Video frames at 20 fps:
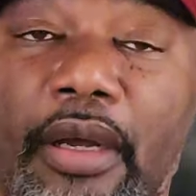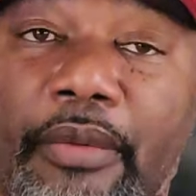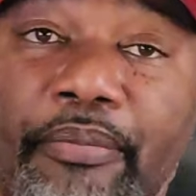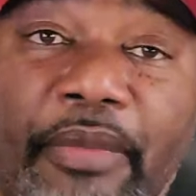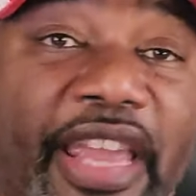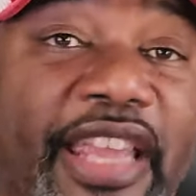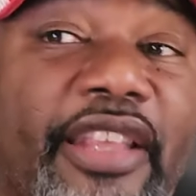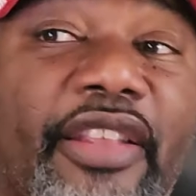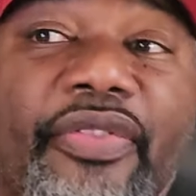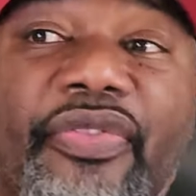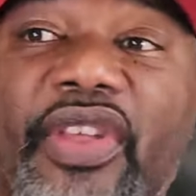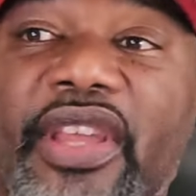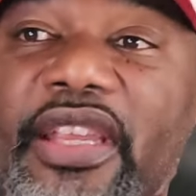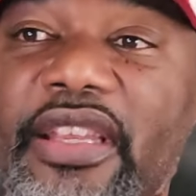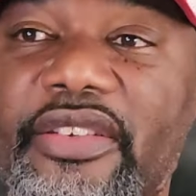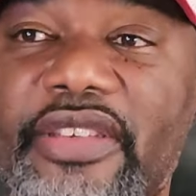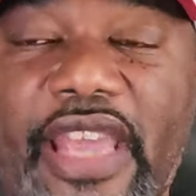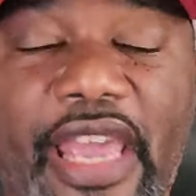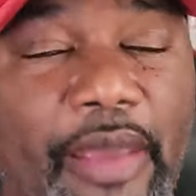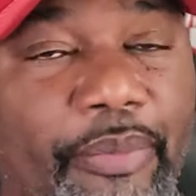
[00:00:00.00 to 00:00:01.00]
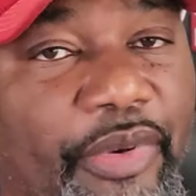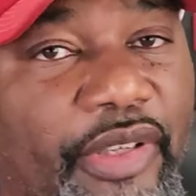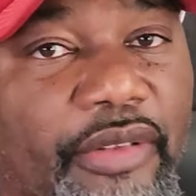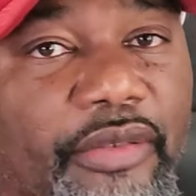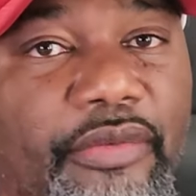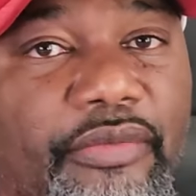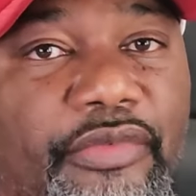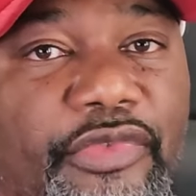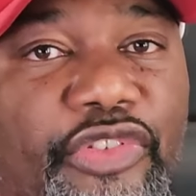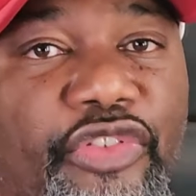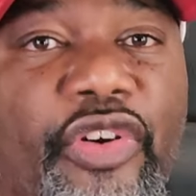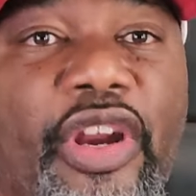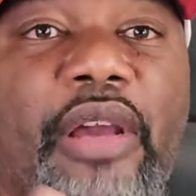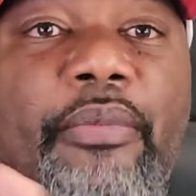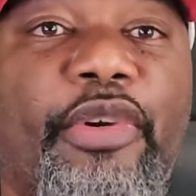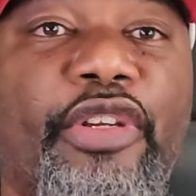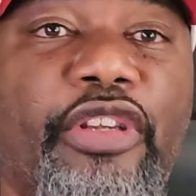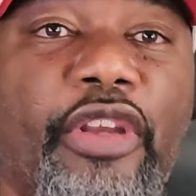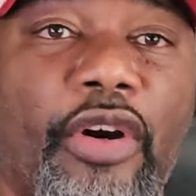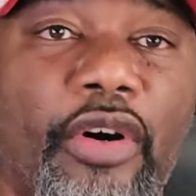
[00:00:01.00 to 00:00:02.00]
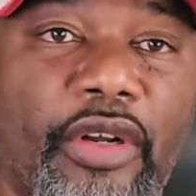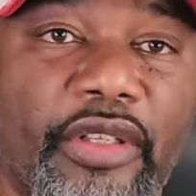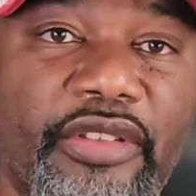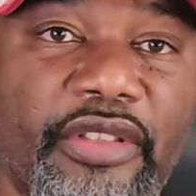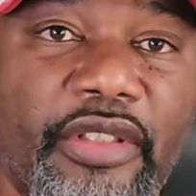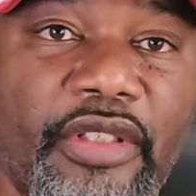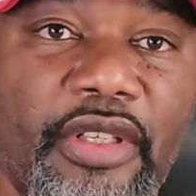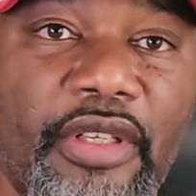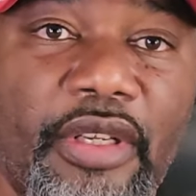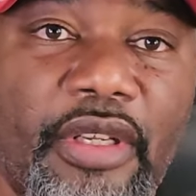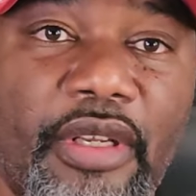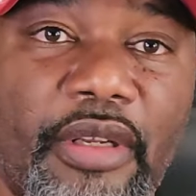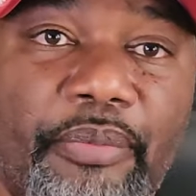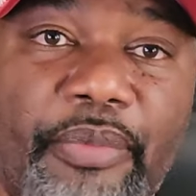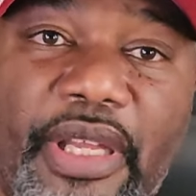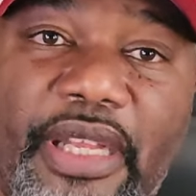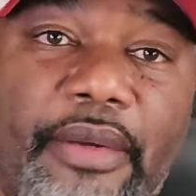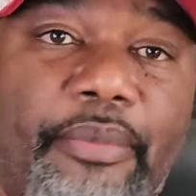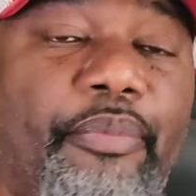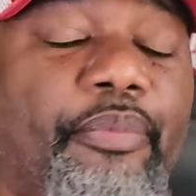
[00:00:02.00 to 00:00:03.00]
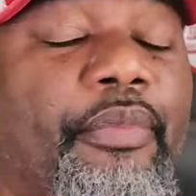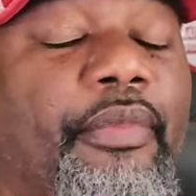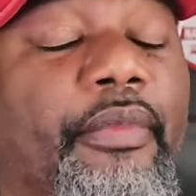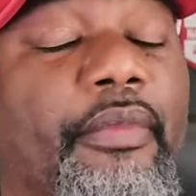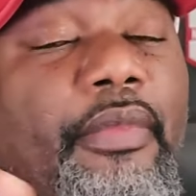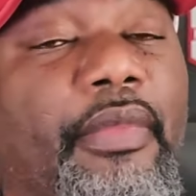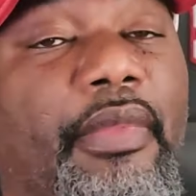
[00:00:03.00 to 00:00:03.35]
making things happen, scramble yards. But